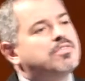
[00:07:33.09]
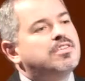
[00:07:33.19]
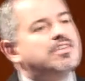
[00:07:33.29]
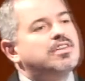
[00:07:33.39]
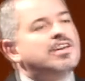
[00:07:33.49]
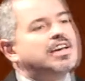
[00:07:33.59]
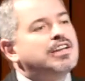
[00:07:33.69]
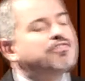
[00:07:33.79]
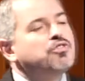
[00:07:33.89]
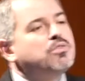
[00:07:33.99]
the
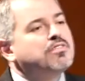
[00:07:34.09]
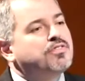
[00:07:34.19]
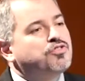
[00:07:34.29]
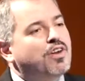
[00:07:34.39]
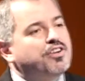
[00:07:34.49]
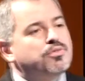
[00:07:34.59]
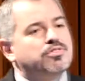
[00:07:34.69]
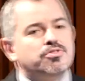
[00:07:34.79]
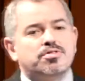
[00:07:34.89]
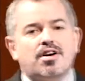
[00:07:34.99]
influence of trying to
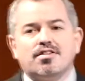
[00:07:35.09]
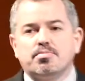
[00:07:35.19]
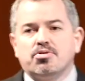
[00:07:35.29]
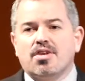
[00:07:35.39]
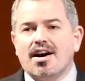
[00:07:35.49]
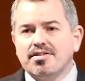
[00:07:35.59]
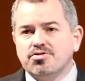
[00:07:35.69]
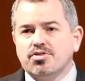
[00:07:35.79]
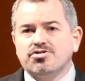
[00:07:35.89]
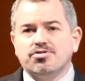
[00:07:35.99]
reduce hospital
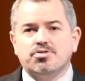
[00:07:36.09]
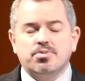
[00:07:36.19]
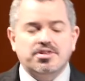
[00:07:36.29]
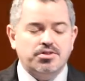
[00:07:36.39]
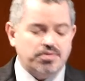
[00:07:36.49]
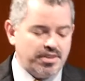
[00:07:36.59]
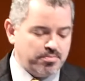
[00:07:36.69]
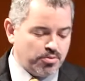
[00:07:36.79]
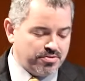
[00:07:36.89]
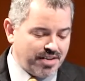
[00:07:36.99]
cost structure so we can
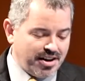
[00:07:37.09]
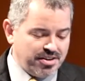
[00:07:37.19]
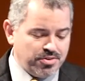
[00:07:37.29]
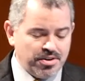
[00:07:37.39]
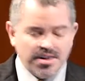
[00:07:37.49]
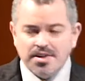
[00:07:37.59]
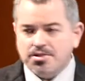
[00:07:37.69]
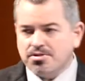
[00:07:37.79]
create more value,